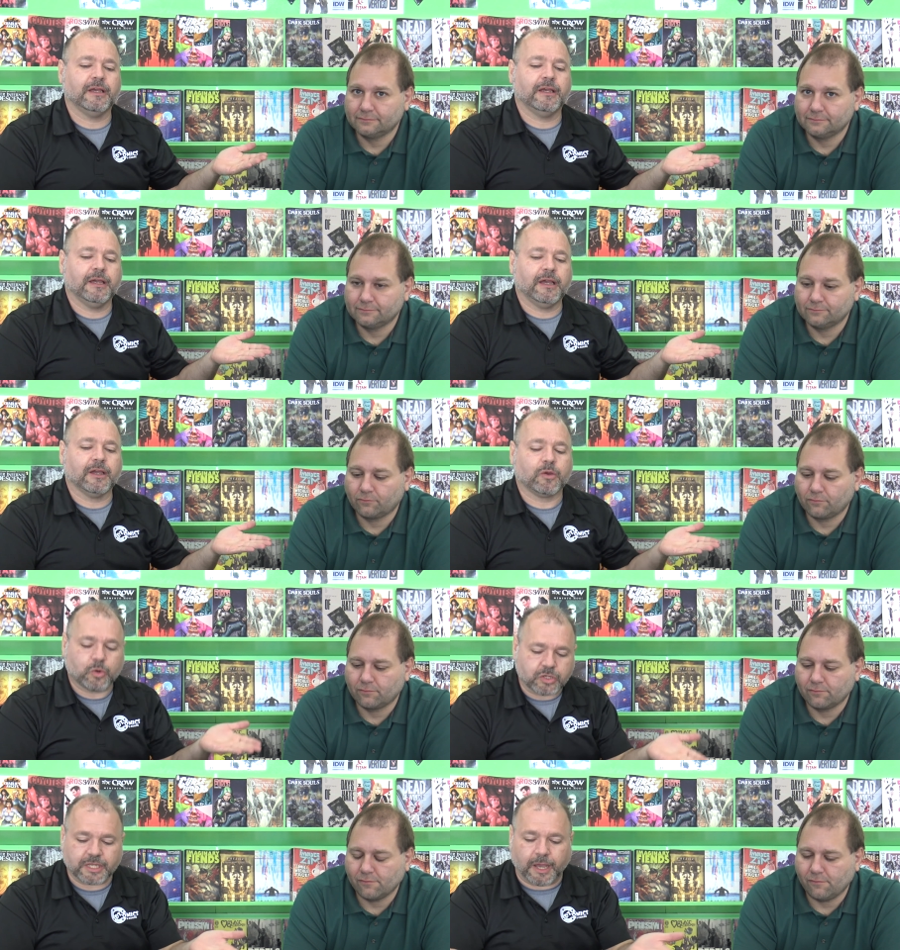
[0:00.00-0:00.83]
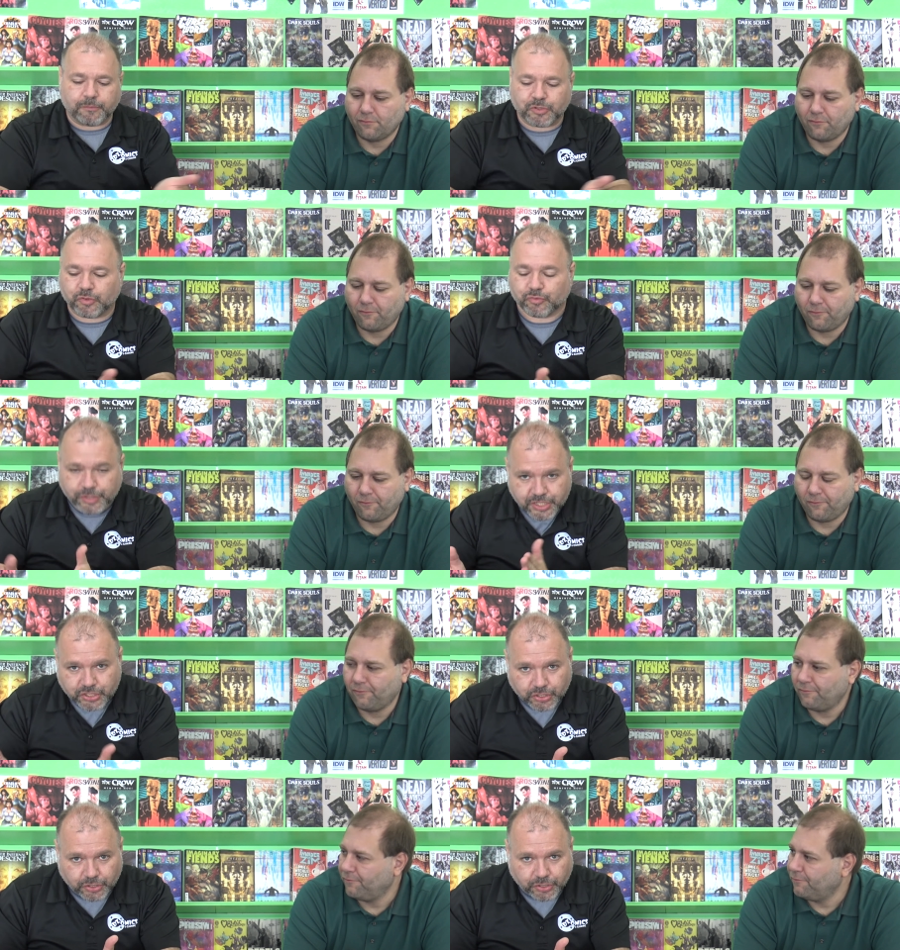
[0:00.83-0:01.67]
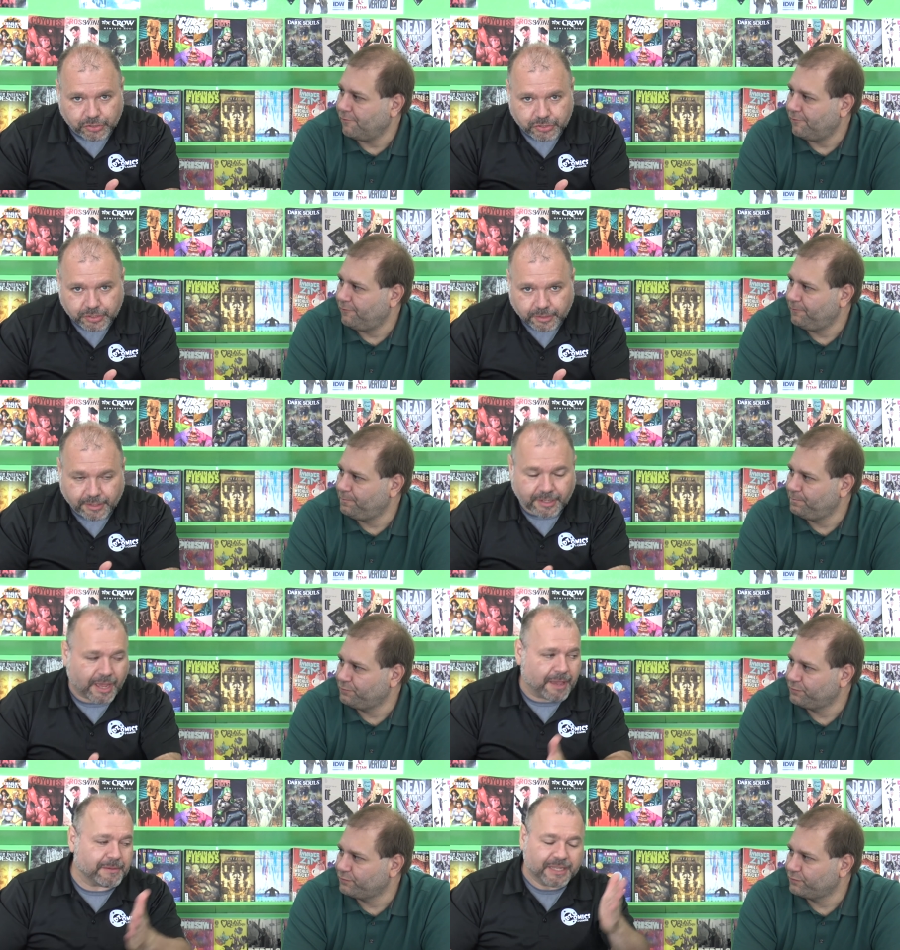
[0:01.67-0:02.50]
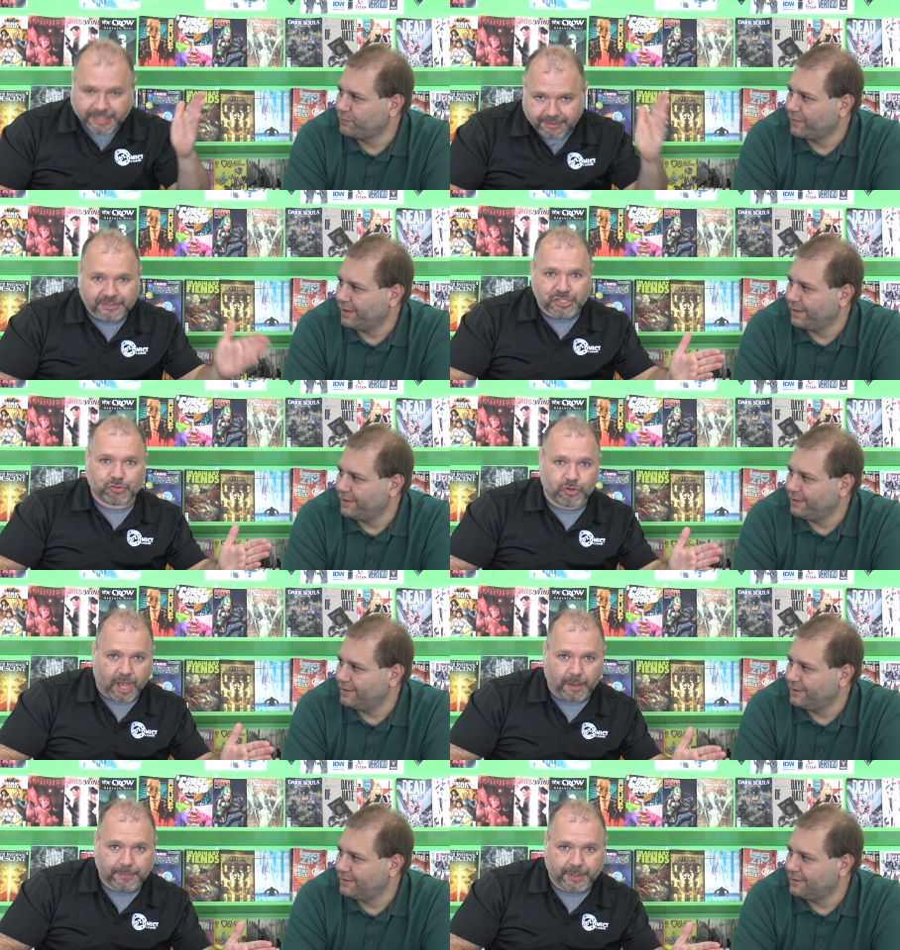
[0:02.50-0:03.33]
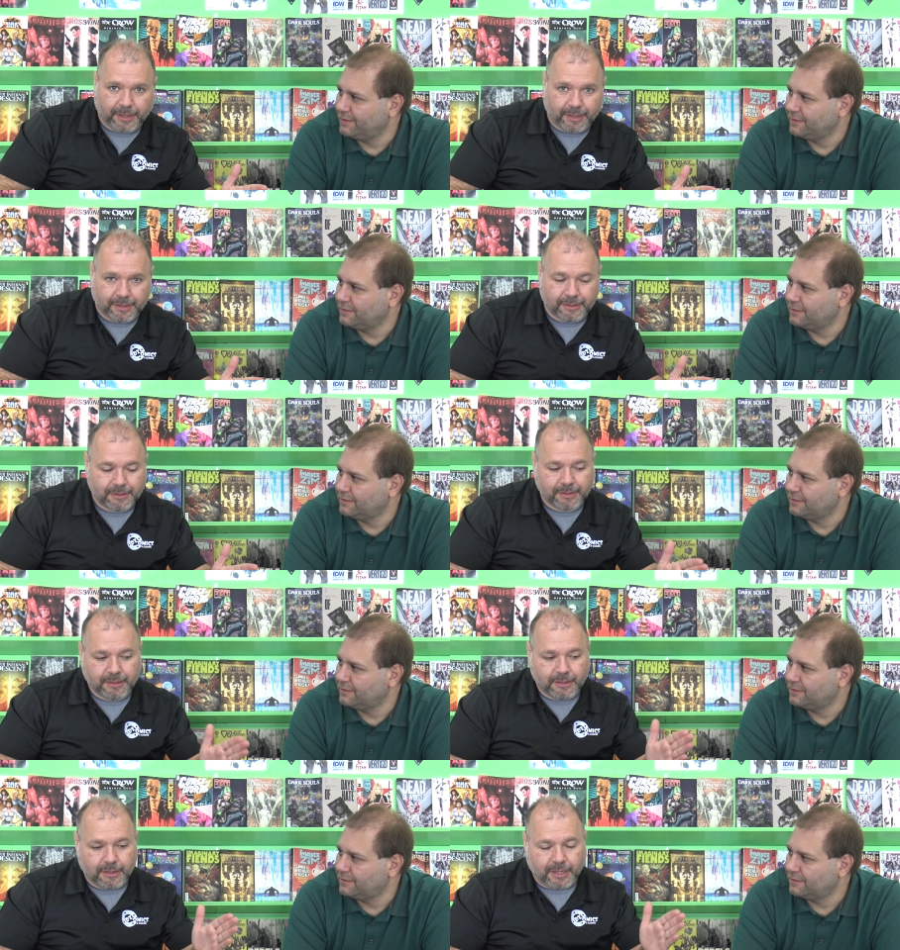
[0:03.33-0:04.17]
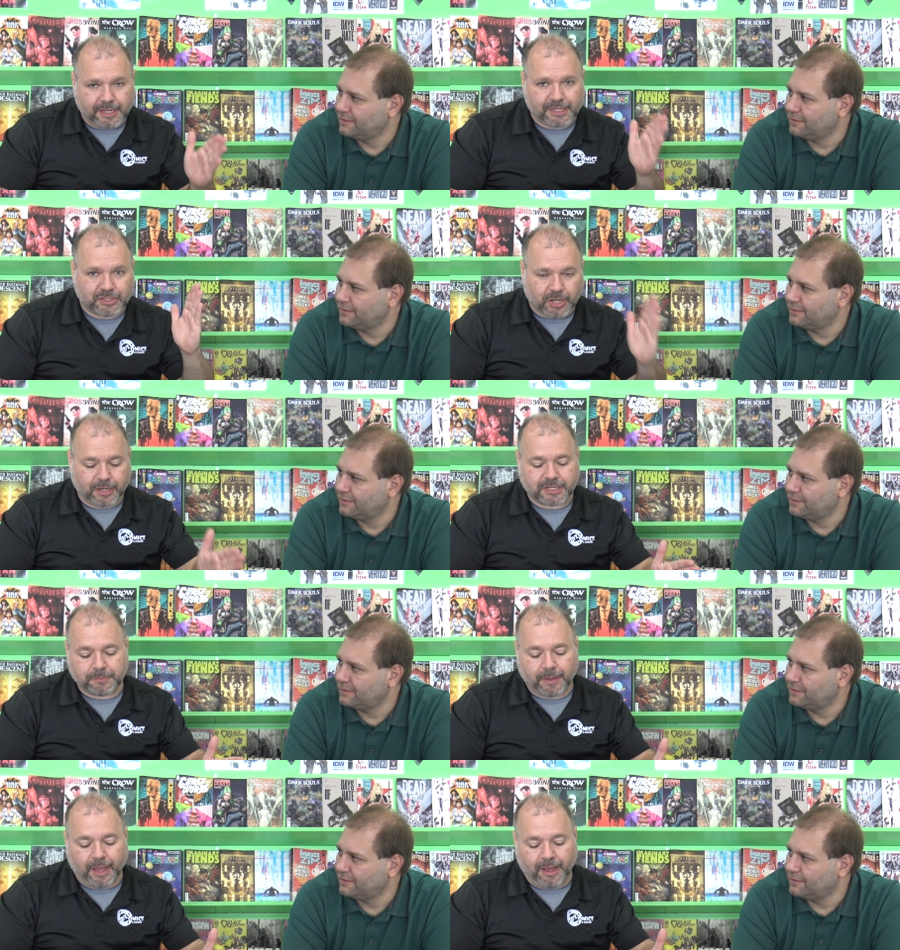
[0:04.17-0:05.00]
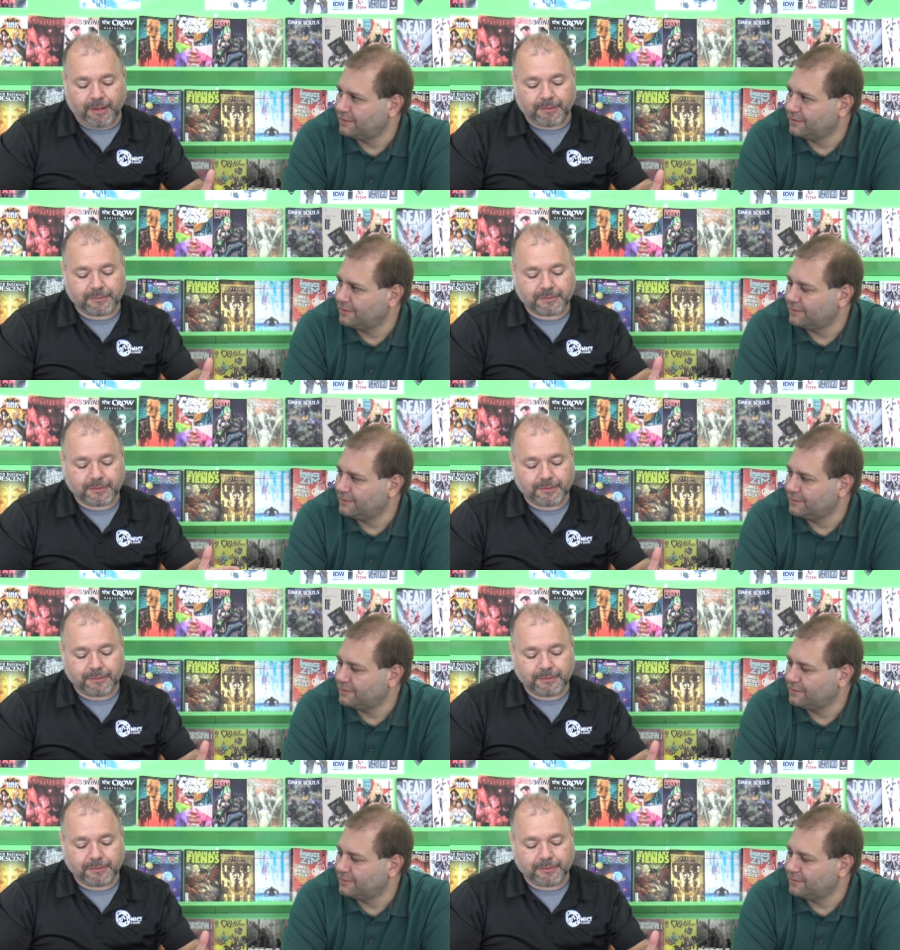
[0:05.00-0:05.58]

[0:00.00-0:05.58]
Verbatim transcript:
Speaker 1: Of course, I'm doing research and I'm eavesdropping, and he talked about